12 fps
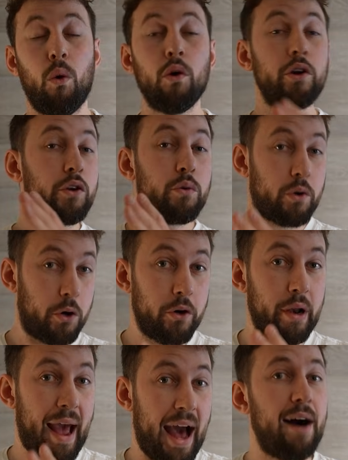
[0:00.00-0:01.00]
or you
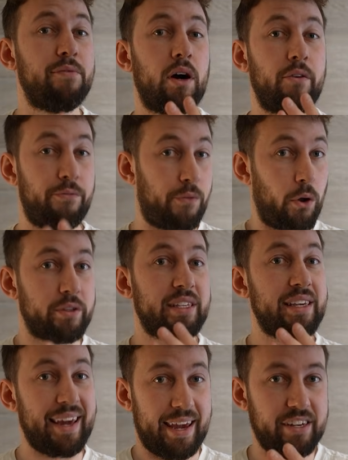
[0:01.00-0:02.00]
could have a
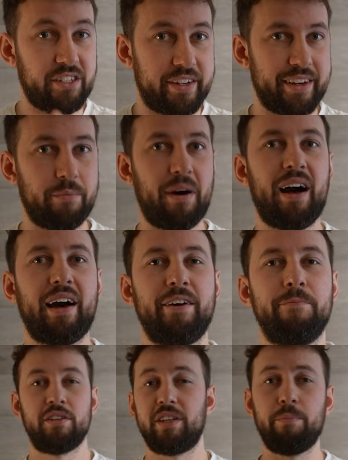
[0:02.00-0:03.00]
faulty
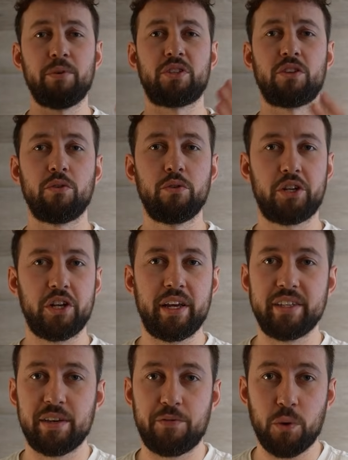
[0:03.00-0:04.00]
HDMI. Simple solution
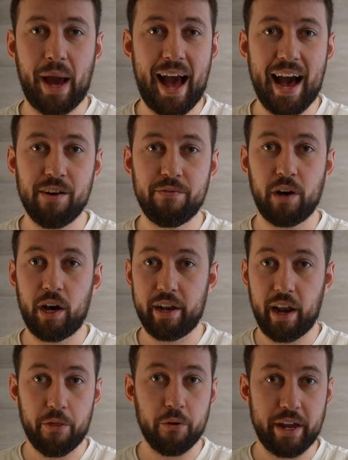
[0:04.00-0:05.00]
is if you have
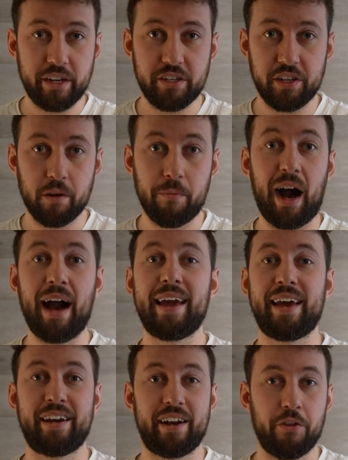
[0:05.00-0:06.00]
another
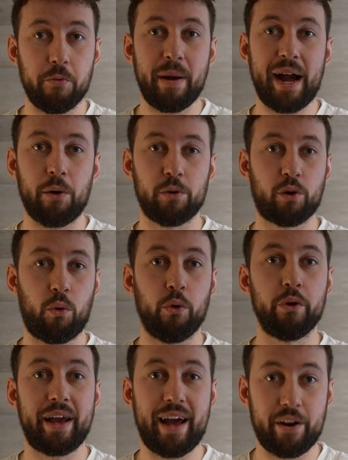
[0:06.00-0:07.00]
HDMI and another power
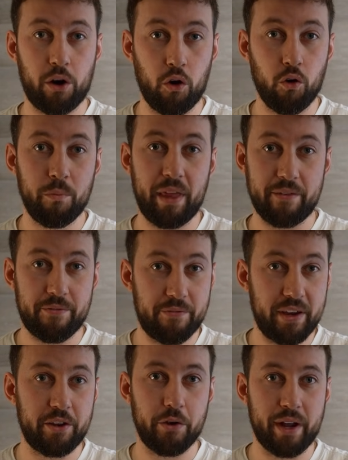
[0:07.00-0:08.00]
cord at home that
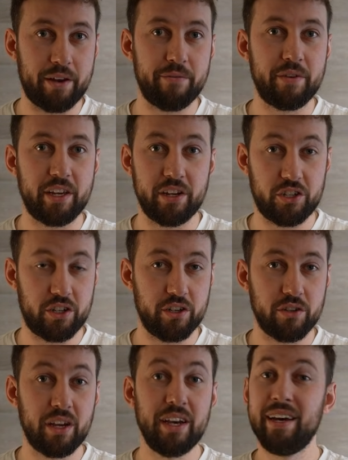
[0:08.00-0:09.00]
fit your NVIDIA
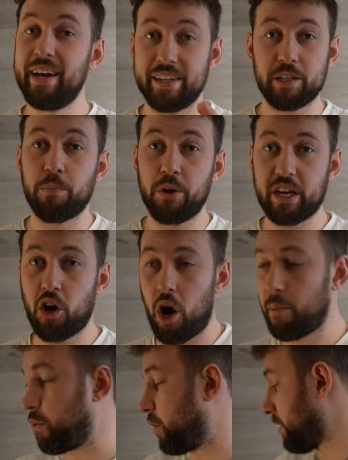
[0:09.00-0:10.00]
Shield. It's a pretty
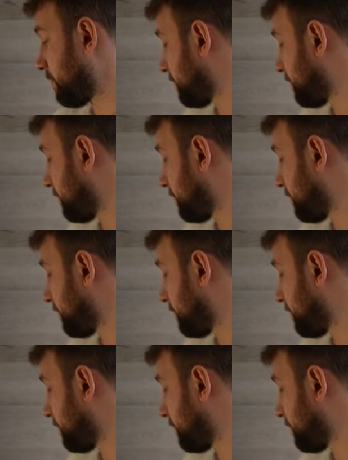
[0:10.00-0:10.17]
common one.